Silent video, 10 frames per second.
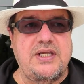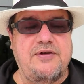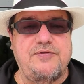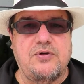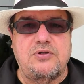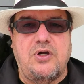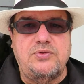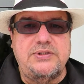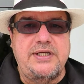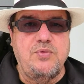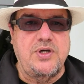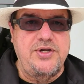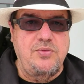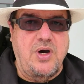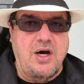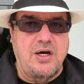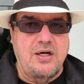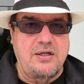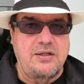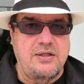If you're lonely where you
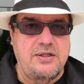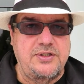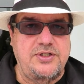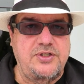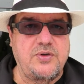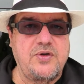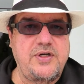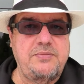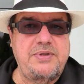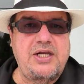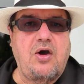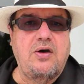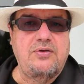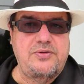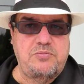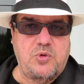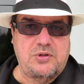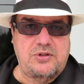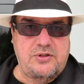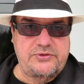are, you're going to be all the more
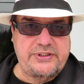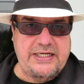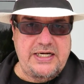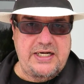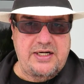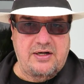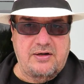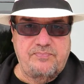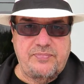lonely here.